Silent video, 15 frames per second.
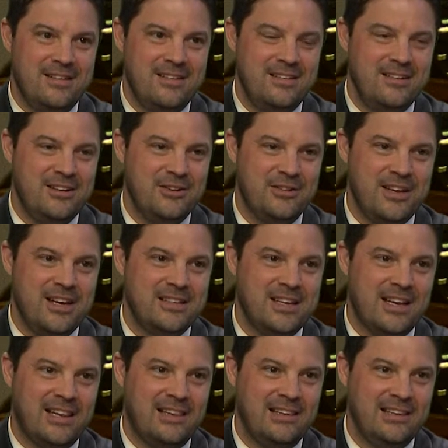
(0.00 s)
you know, kicked
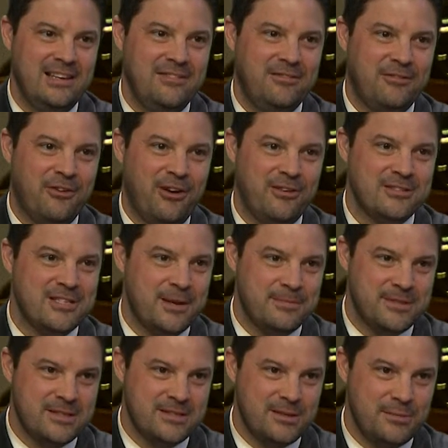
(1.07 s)
out of the lead for
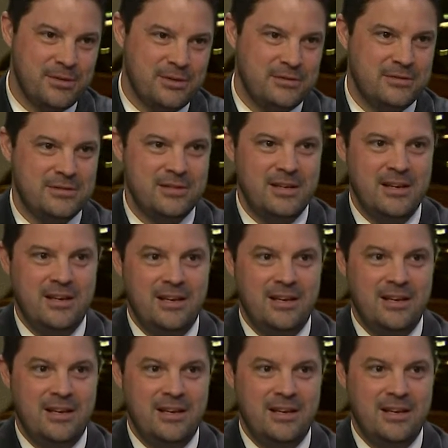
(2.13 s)
substance abuse.